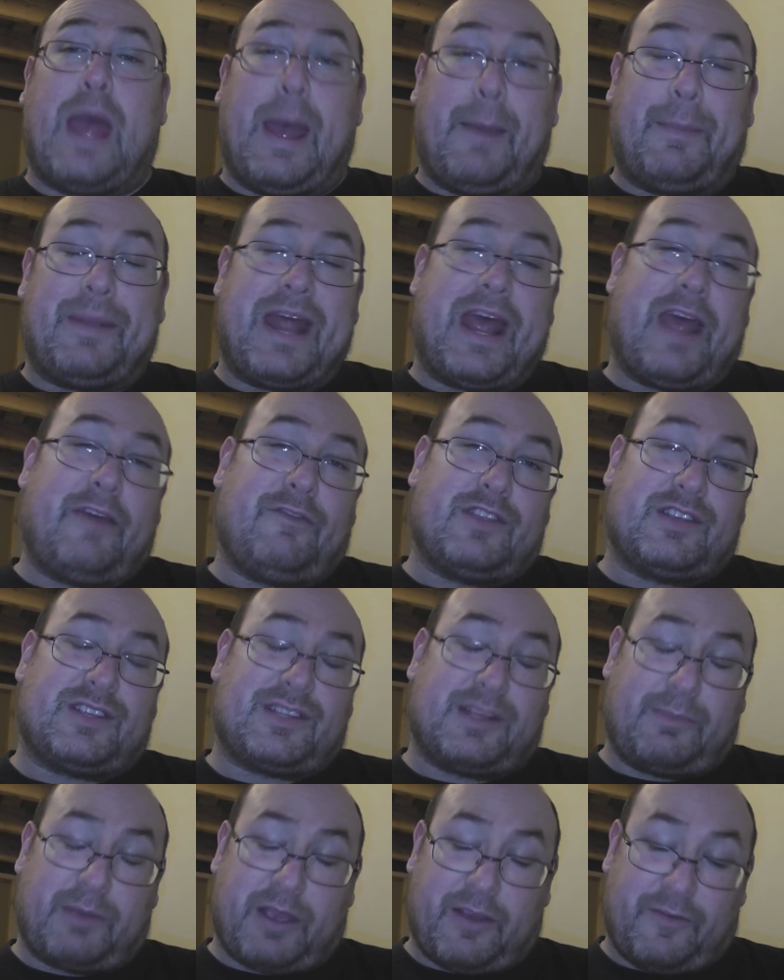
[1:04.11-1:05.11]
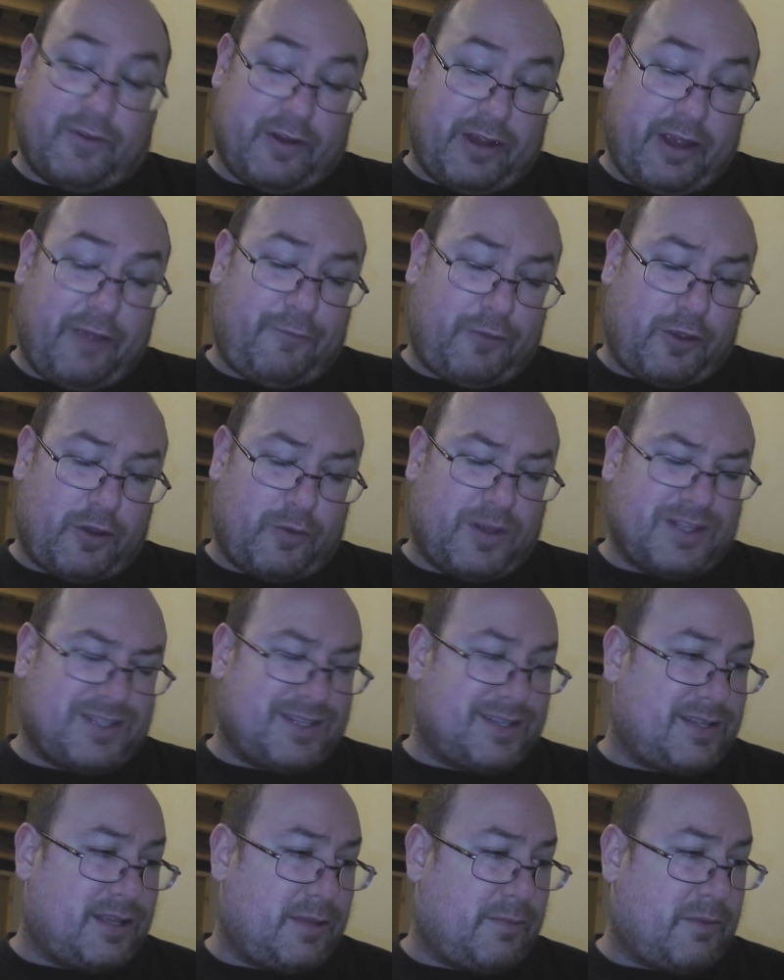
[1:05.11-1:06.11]
you happen to have the slipcover, if there was
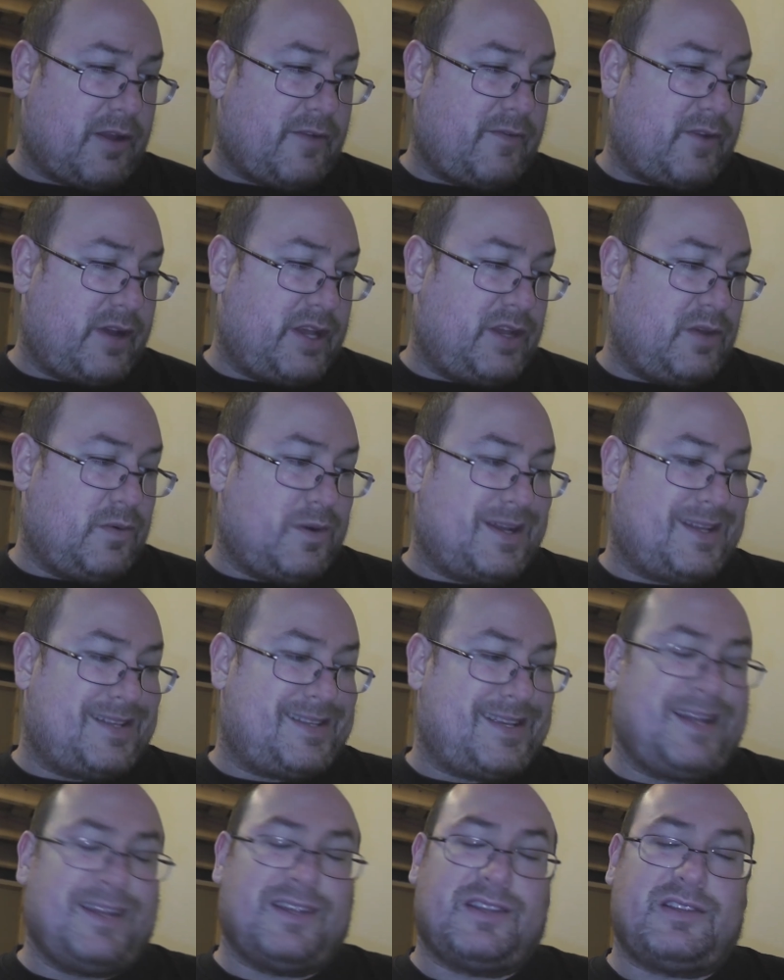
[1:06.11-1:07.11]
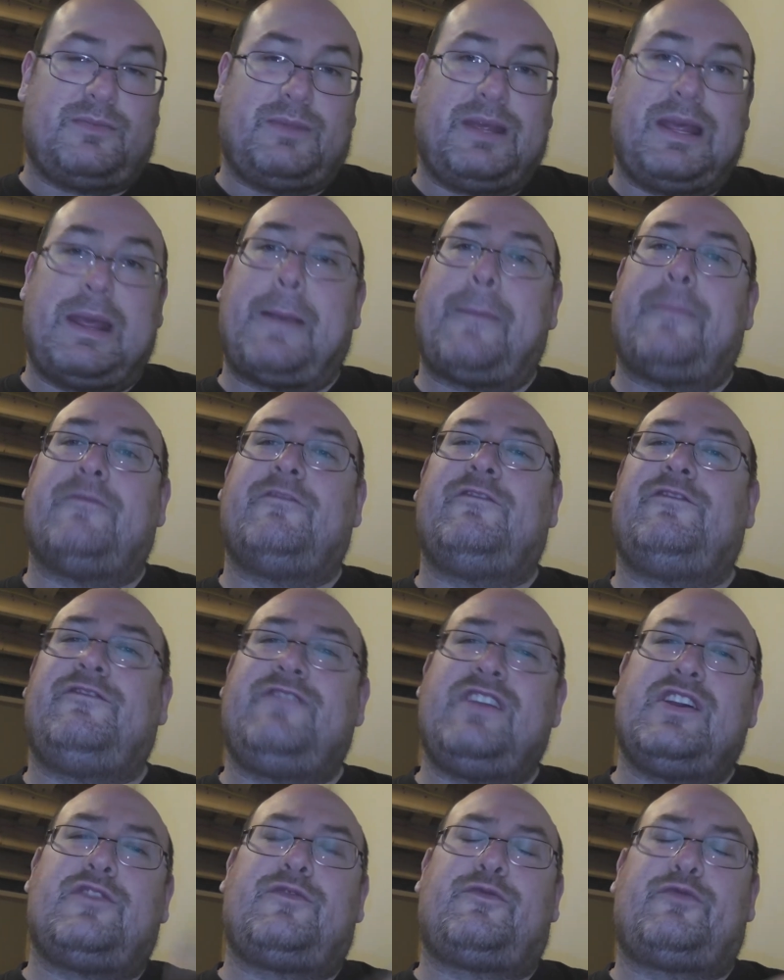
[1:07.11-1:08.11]
a slipcover and you want to send it to me,
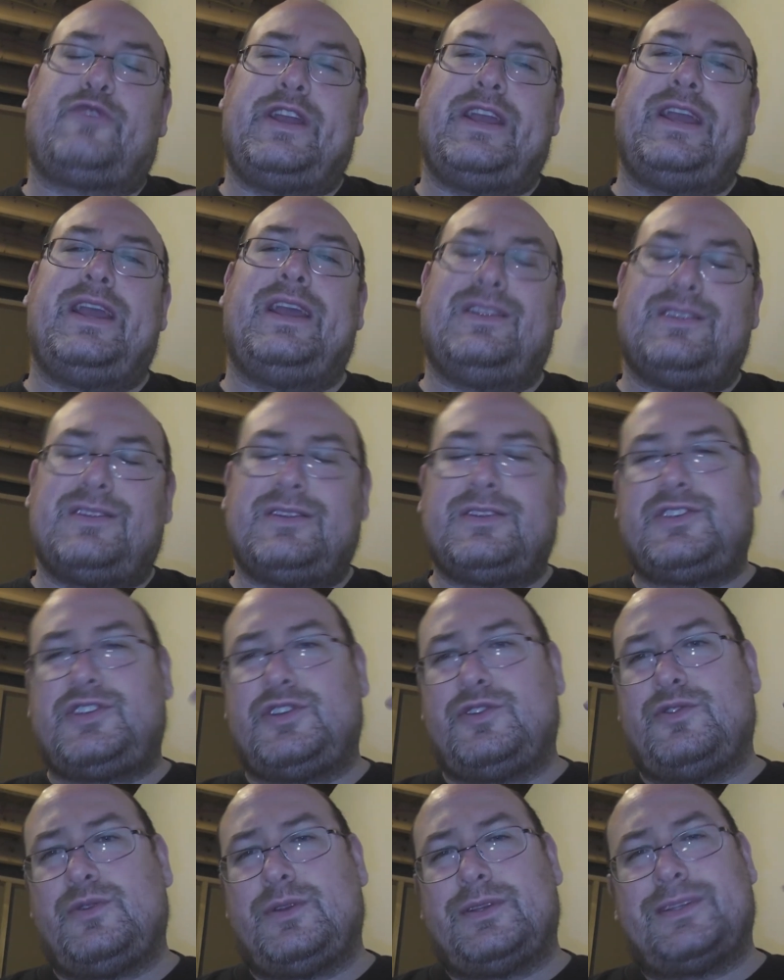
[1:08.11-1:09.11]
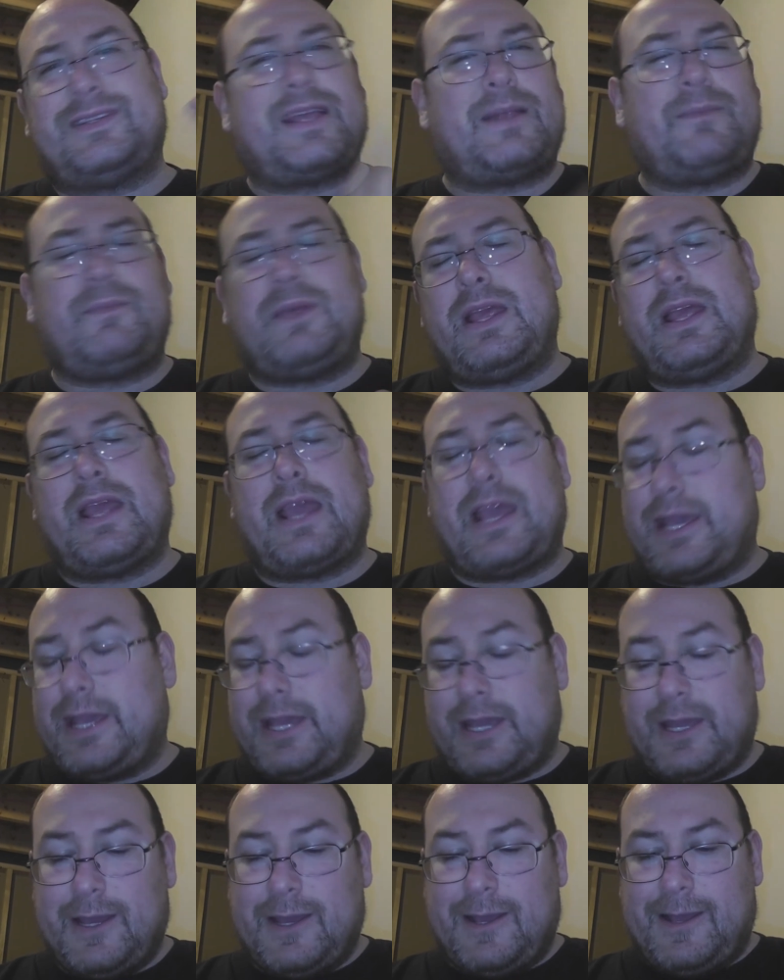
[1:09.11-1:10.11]
feel free to send me
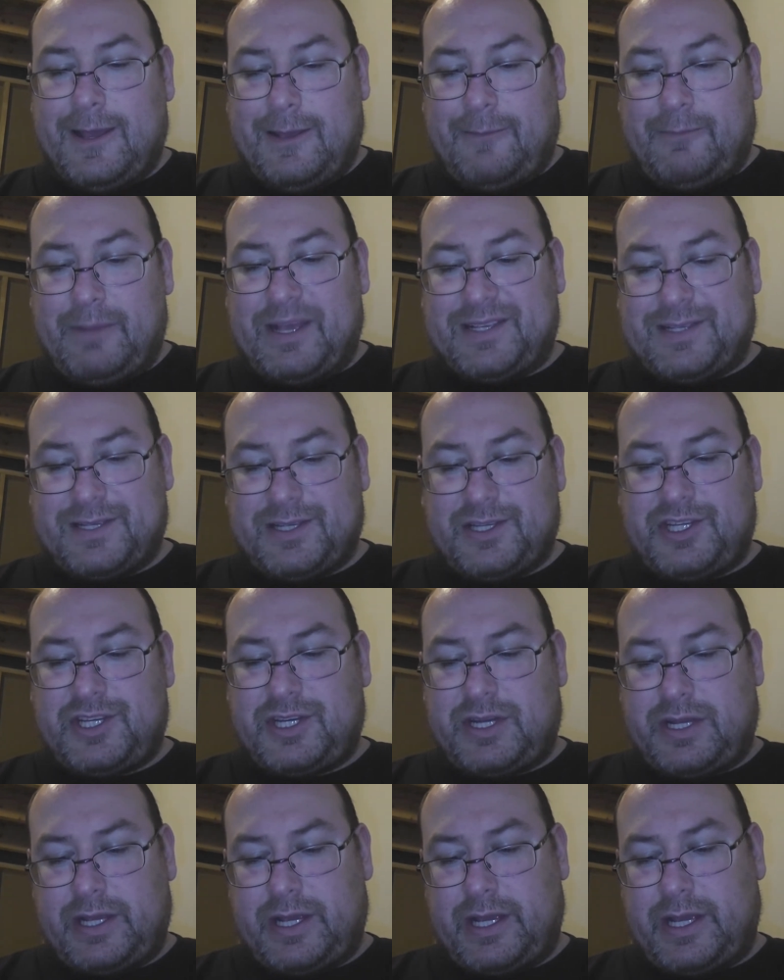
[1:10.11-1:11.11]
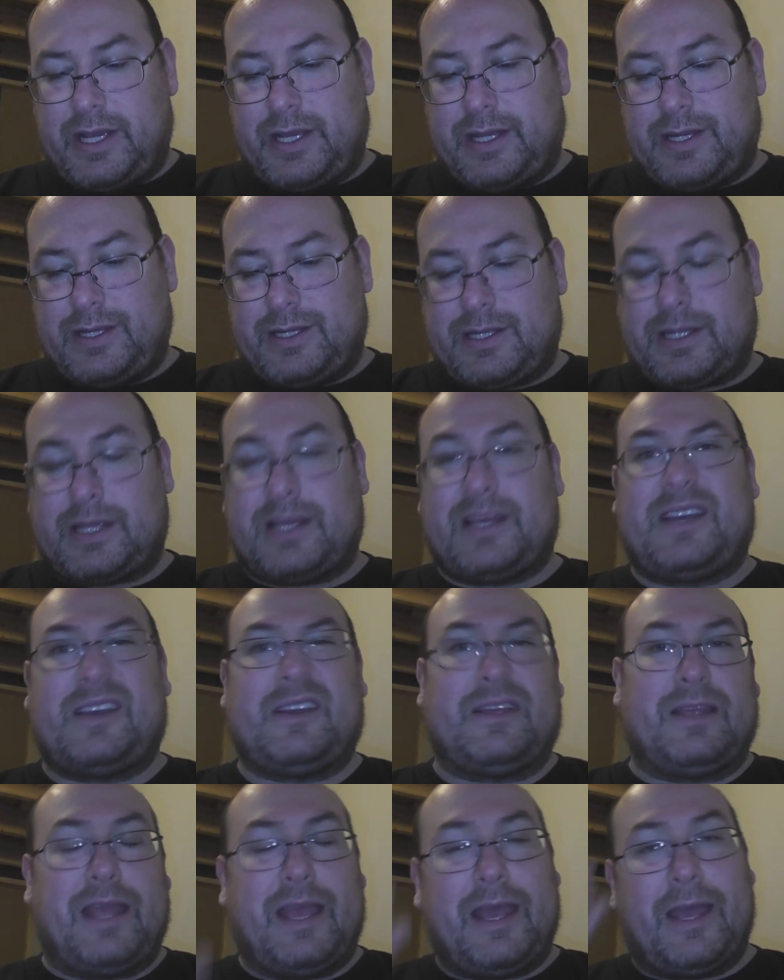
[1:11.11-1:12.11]
a message. And
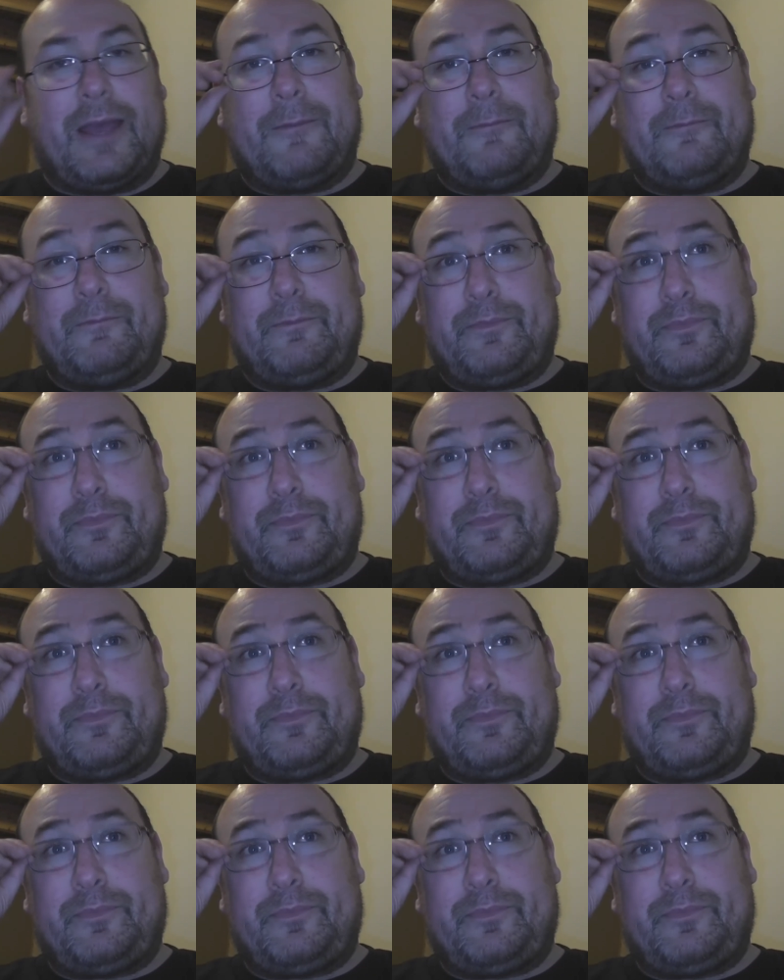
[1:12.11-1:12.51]
uh, yeah,